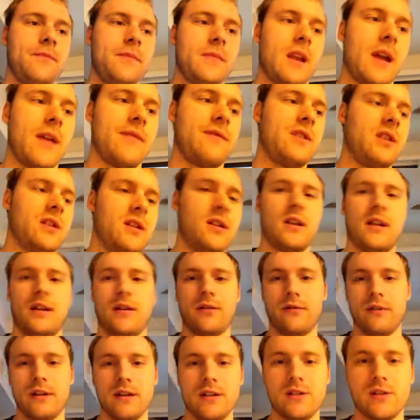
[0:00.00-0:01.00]
I've done a lot
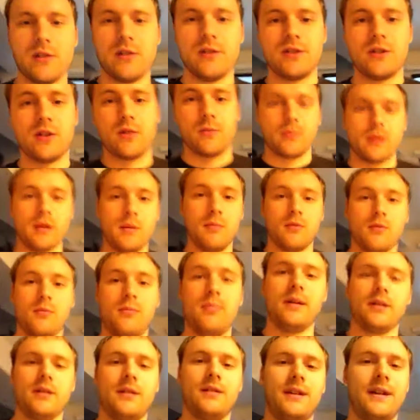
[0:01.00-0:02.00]
of research on people
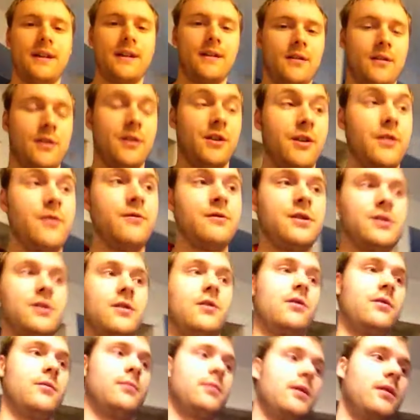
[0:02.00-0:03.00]
building on
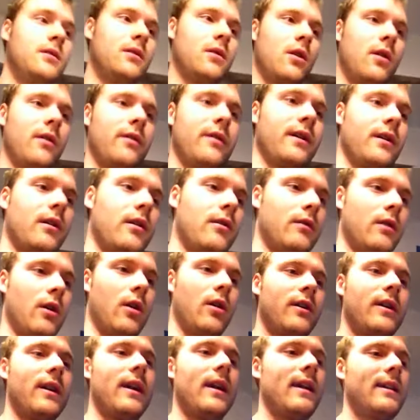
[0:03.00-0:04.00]
YouTube their own
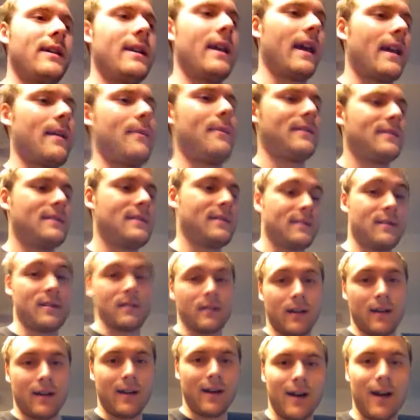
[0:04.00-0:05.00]
arcade cabinets. There's a
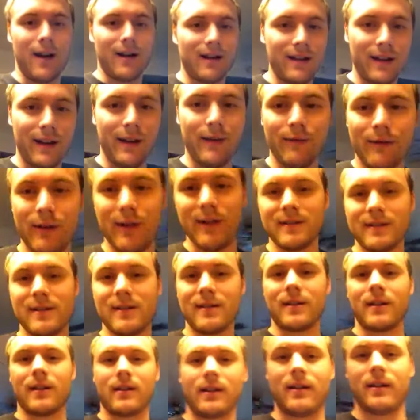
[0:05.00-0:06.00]
lot of ugly ones,
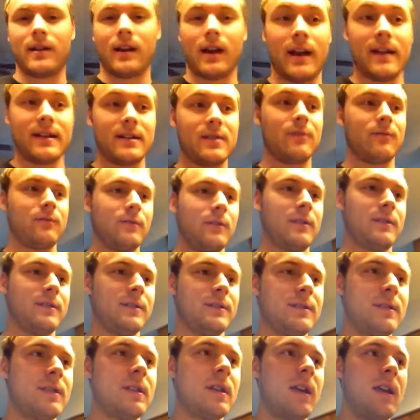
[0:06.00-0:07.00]
there's a lot of nice
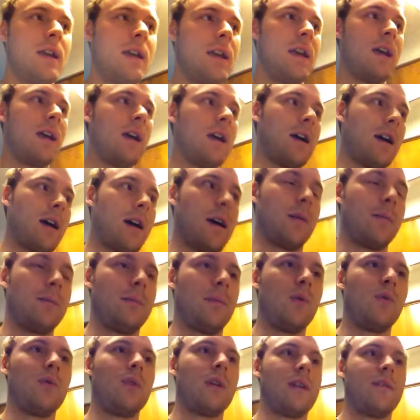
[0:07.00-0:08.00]
ones, but
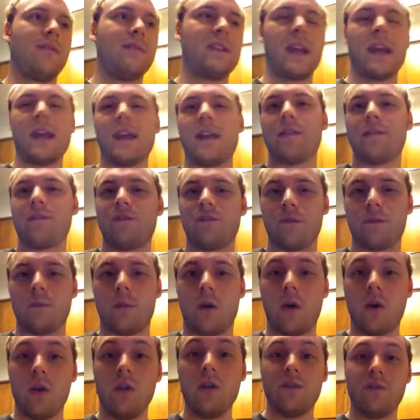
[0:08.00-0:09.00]
what I've taken from
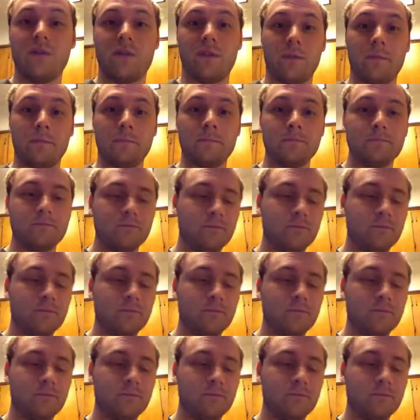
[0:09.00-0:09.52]
all of them